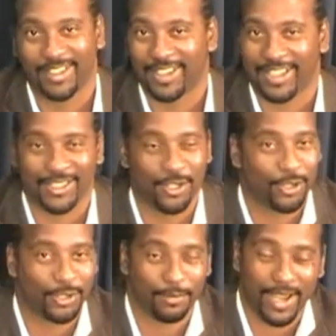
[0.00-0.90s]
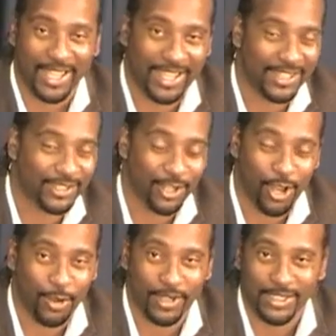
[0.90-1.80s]
like I told you, my head is
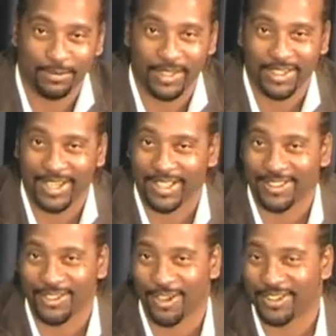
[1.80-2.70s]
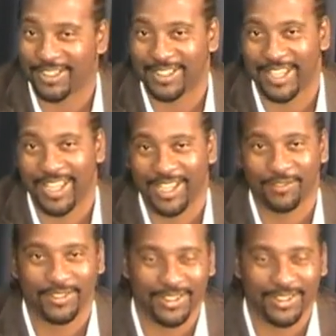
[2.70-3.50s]
always spinning after talking to Dave.